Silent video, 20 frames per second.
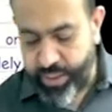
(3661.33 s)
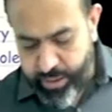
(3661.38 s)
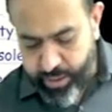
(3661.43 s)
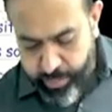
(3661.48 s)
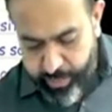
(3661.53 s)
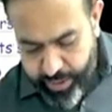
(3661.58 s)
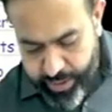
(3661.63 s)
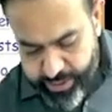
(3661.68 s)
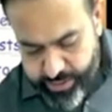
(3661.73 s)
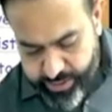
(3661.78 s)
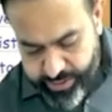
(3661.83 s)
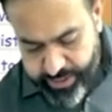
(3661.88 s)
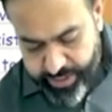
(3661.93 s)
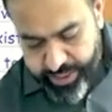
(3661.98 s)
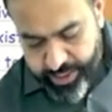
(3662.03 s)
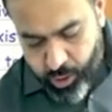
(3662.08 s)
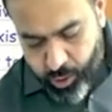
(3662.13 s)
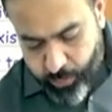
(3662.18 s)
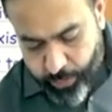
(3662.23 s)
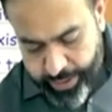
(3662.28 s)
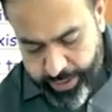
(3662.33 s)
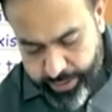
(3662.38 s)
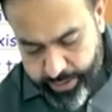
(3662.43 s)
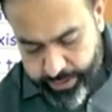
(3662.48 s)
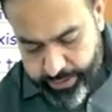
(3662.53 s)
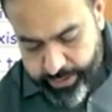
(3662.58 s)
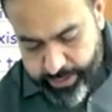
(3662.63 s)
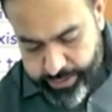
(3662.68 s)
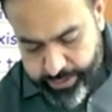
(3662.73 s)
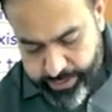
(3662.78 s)
number is
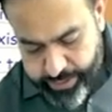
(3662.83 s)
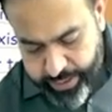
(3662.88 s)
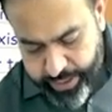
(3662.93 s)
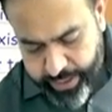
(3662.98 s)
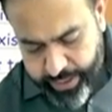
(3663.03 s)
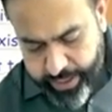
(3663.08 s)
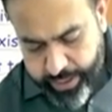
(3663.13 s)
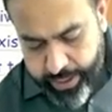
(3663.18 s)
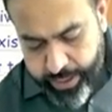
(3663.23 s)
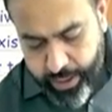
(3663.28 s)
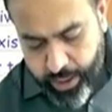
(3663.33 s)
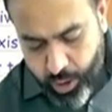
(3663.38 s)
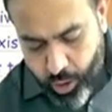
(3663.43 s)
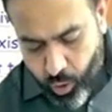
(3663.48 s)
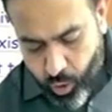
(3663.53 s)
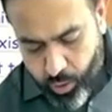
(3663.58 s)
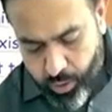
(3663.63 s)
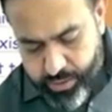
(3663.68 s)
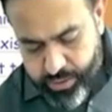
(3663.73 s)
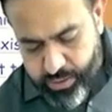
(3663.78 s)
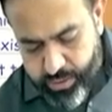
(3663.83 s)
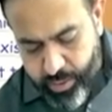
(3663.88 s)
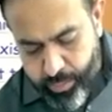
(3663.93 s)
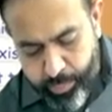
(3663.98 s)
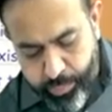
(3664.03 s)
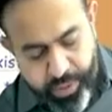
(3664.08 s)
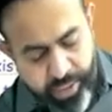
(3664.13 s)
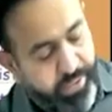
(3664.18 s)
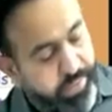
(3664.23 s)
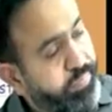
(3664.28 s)
1023C, clause
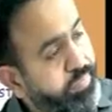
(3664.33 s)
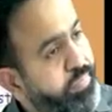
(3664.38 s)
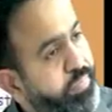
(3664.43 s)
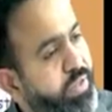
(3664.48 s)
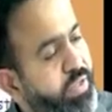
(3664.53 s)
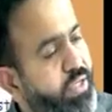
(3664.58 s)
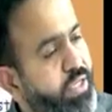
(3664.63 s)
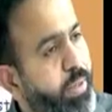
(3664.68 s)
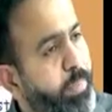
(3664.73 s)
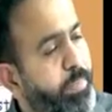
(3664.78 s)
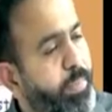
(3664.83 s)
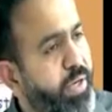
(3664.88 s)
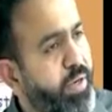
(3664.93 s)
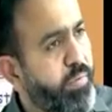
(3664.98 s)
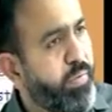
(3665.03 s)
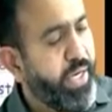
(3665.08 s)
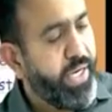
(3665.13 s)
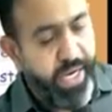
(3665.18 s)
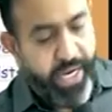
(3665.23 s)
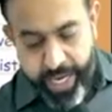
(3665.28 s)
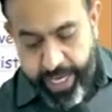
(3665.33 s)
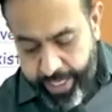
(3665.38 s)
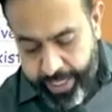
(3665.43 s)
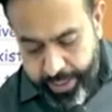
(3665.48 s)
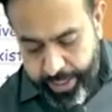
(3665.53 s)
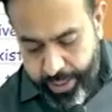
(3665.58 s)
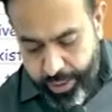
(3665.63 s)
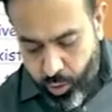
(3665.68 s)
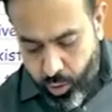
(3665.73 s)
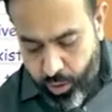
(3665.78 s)
number
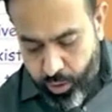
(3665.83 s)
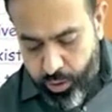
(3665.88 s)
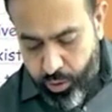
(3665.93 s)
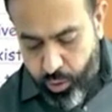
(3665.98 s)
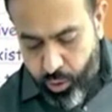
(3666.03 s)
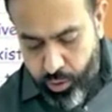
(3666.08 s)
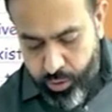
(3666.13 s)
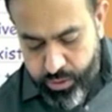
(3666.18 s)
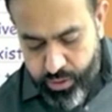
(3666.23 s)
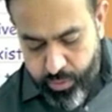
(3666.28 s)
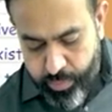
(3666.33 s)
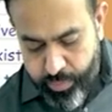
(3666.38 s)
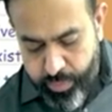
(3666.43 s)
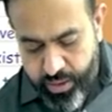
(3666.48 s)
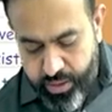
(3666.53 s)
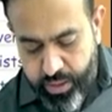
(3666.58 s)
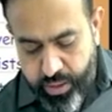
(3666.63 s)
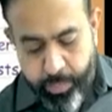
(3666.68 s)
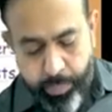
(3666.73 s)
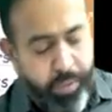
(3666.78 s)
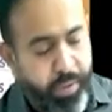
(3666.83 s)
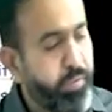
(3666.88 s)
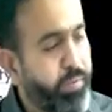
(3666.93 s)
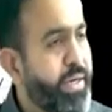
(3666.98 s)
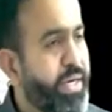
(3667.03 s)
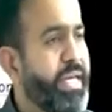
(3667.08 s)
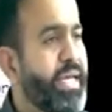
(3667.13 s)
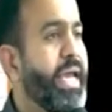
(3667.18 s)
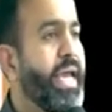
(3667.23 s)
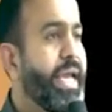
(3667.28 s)
111AD or clause number
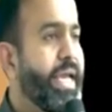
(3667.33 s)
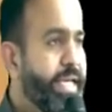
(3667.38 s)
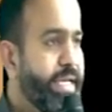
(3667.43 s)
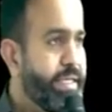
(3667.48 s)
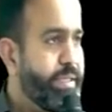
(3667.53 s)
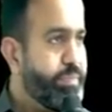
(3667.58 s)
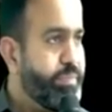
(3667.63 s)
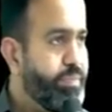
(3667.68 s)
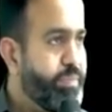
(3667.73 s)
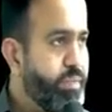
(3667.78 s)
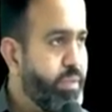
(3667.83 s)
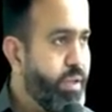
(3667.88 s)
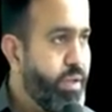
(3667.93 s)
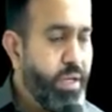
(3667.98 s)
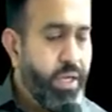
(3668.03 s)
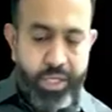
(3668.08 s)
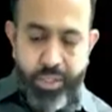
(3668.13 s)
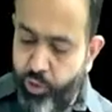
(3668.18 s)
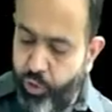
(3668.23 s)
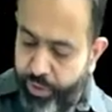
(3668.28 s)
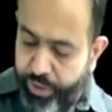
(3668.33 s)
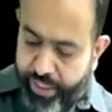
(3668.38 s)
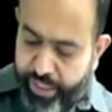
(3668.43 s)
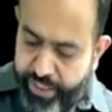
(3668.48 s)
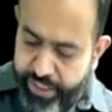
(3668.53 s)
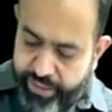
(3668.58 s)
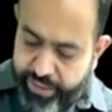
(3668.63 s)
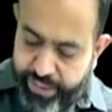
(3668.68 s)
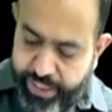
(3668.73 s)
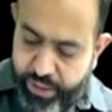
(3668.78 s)
111AE. So
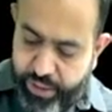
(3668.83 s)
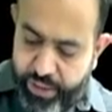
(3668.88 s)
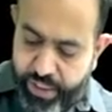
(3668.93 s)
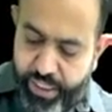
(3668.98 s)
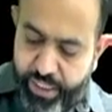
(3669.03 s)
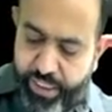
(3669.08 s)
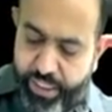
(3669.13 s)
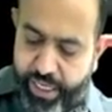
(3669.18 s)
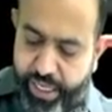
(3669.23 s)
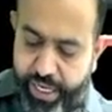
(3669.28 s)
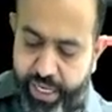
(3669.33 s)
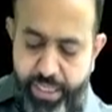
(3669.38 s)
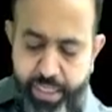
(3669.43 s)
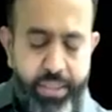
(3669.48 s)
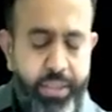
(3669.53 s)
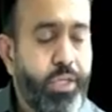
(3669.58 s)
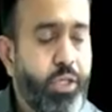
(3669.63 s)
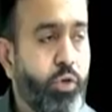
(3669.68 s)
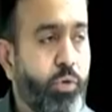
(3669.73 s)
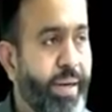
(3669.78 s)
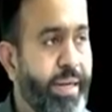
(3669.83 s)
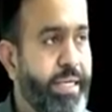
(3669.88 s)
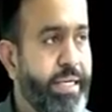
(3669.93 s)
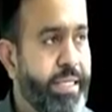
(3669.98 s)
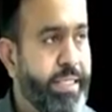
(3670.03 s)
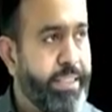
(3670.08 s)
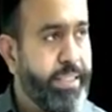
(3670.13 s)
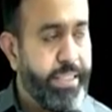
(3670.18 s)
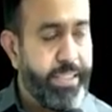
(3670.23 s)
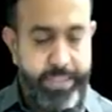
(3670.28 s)
here section
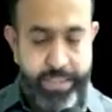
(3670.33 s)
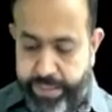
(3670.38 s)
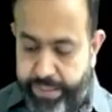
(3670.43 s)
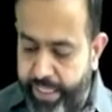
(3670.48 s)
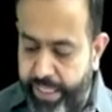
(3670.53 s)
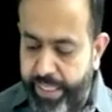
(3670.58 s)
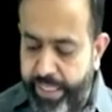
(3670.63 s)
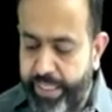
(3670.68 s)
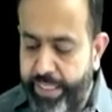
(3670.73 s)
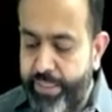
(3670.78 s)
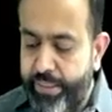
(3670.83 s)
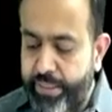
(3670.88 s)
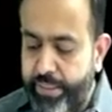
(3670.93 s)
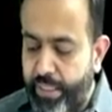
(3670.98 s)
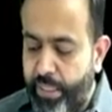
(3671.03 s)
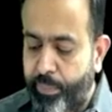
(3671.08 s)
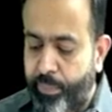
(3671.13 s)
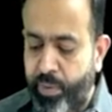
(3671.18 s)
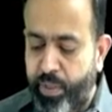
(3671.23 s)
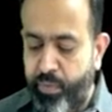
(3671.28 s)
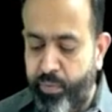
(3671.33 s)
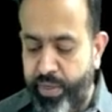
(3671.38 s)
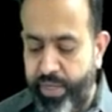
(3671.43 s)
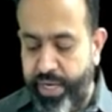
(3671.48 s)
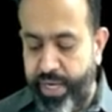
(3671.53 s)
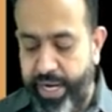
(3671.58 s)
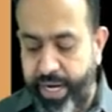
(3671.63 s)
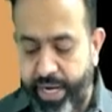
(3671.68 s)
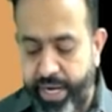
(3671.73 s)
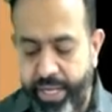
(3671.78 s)
1023C,
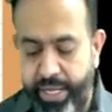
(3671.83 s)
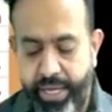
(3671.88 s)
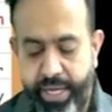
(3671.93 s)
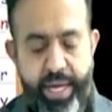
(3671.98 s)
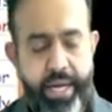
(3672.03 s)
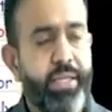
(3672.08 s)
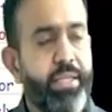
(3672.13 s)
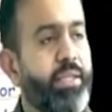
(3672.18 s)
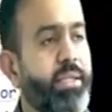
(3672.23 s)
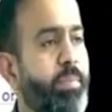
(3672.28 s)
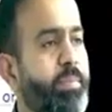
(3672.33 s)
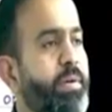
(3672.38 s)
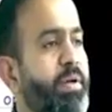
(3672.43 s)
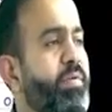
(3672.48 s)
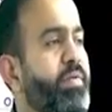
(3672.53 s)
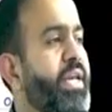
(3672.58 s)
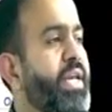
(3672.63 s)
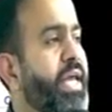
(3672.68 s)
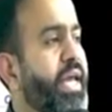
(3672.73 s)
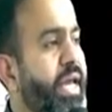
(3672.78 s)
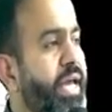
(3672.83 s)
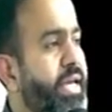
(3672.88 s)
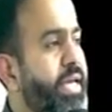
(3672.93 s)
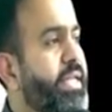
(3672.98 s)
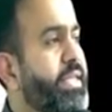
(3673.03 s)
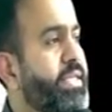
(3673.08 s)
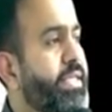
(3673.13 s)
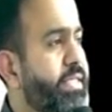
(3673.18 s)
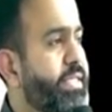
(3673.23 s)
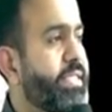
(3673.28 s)
111AD and
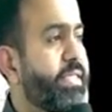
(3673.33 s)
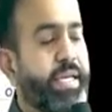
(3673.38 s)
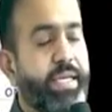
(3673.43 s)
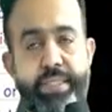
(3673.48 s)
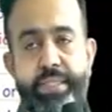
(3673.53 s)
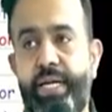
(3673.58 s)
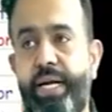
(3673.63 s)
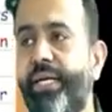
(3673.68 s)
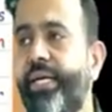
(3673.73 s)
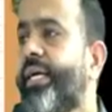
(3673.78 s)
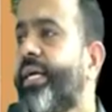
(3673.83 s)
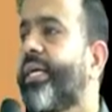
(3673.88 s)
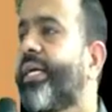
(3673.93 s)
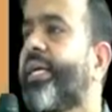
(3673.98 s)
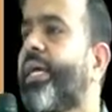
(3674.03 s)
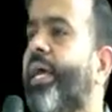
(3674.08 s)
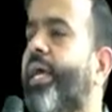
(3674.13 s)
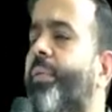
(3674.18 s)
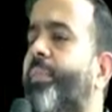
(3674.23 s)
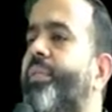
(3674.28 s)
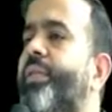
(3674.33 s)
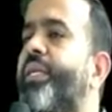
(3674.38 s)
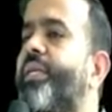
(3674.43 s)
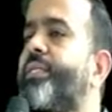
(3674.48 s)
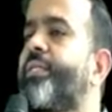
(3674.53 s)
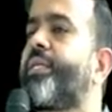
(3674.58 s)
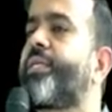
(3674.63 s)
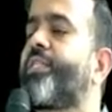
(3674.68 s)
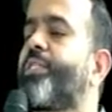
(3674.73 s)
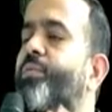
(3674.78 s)
111AE, this says that if there
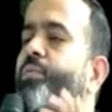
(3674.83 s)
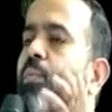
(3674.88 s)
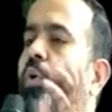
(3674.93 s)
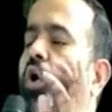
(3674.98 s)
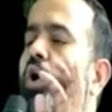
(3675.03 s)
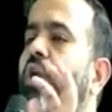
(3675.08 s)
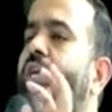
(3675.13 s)
is a small